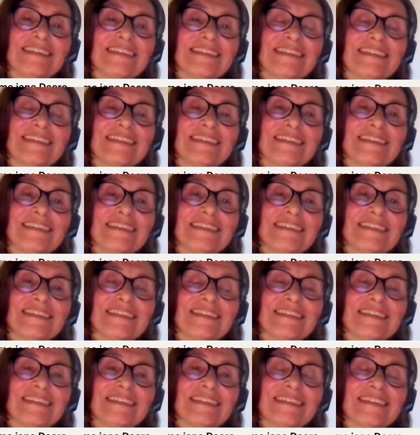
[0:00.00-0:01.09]

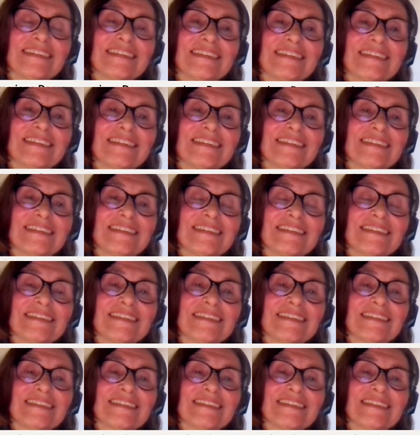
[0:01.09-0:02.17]

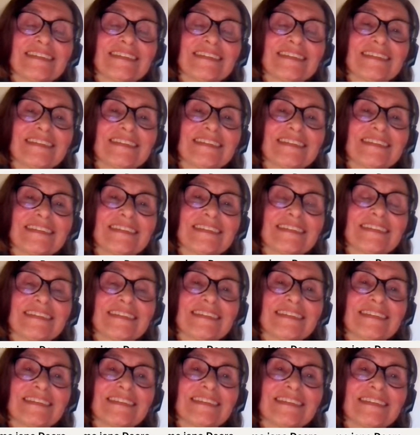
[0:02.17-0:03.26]

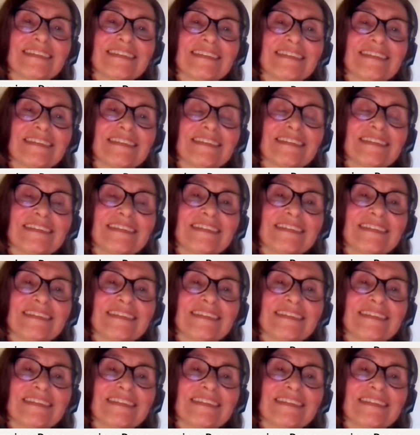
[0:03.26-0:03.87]
(not speaking)